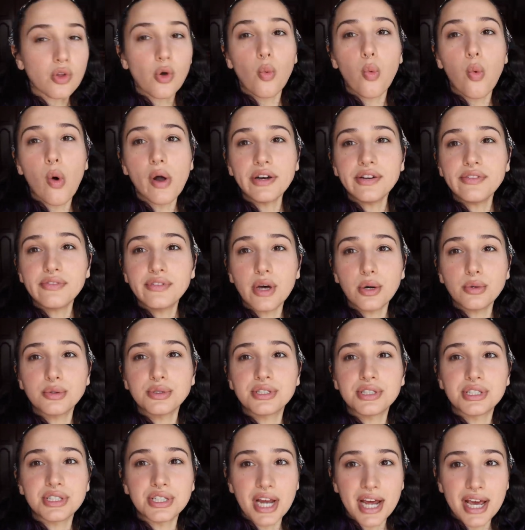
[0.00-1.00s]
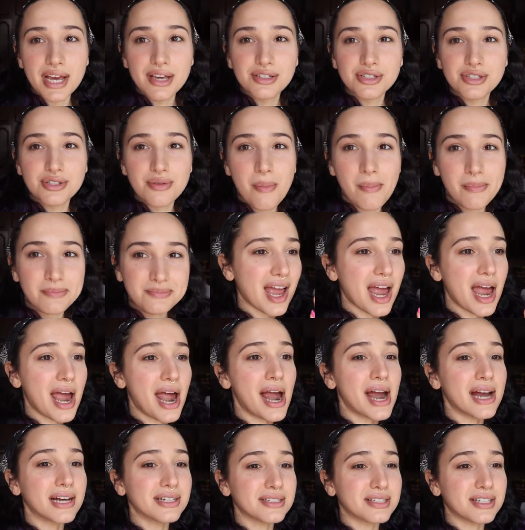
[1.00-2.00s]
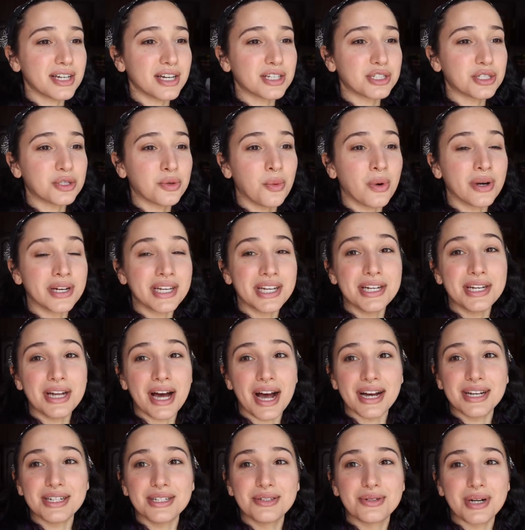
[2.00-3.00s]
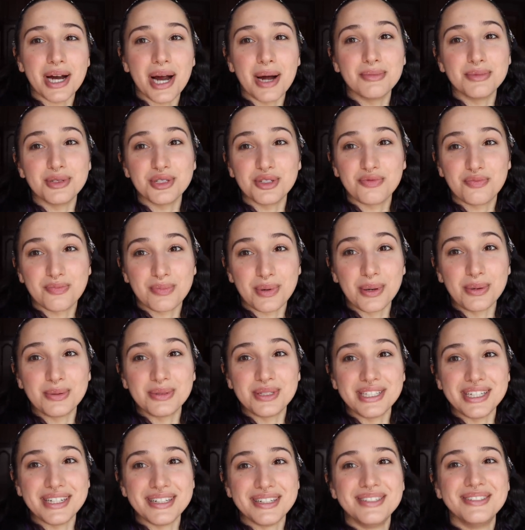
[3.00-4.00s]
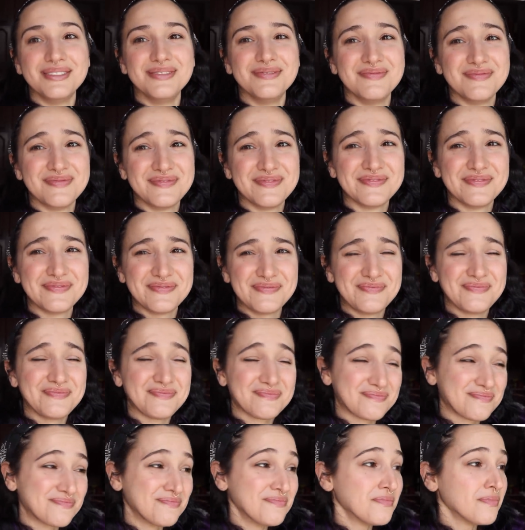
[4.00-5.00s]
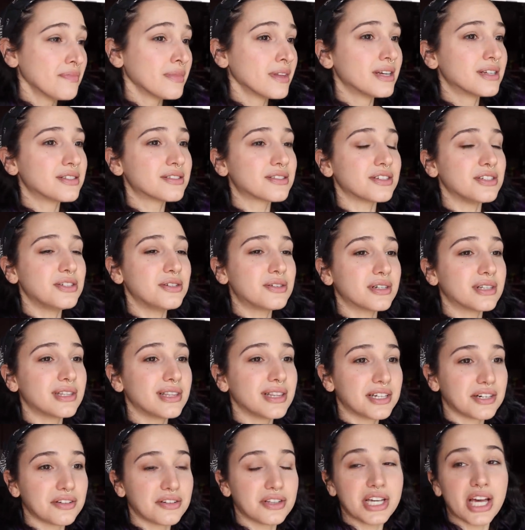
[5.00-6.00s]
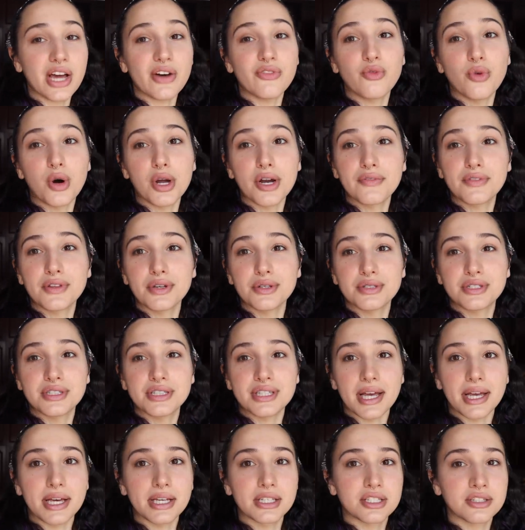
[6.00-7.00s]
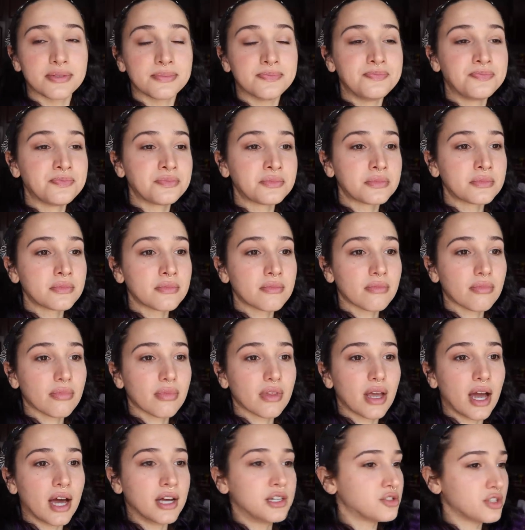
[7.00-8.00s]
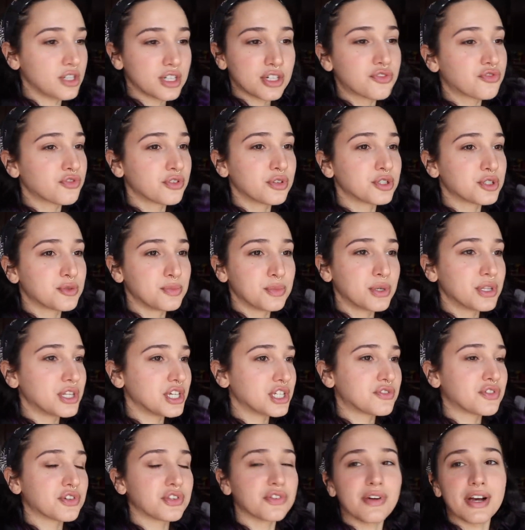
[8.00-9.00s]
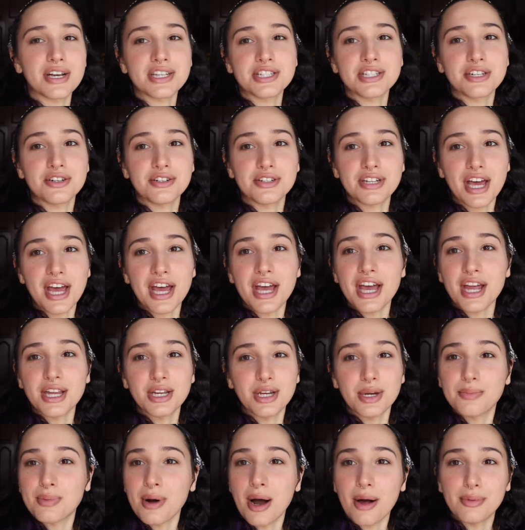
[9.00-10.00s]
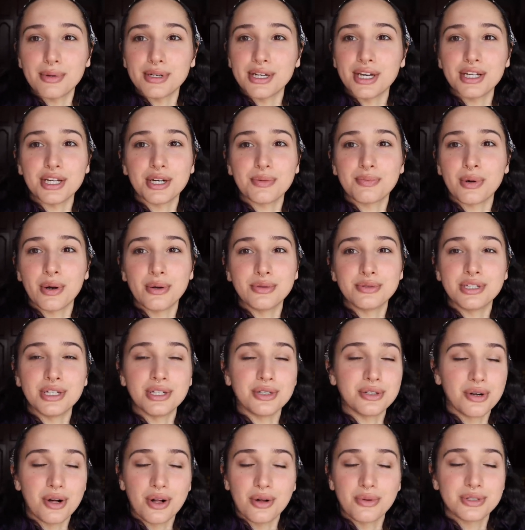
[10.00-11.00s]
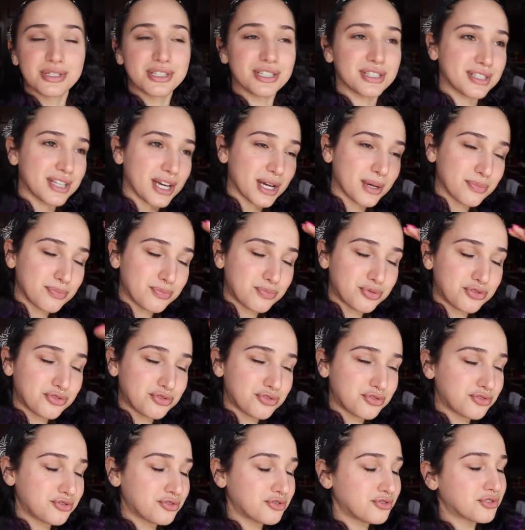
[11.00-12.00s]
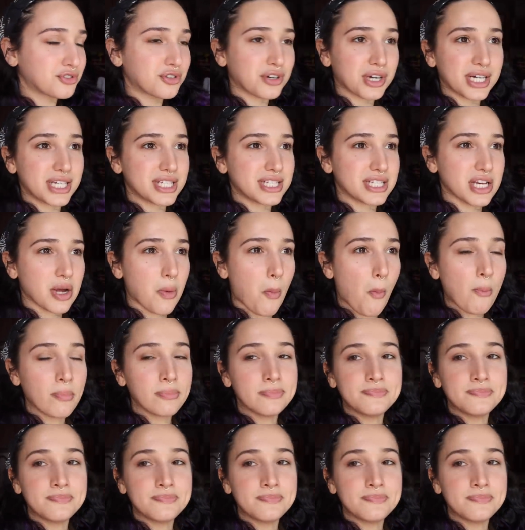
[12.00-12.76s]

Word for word: One of those steaks has like twenty-nine grams of protein. So you could literally have one of those steaks and drink fruit smoothies for the rest of your day and you'd probably hit your protein goal, which is like pff, crazy.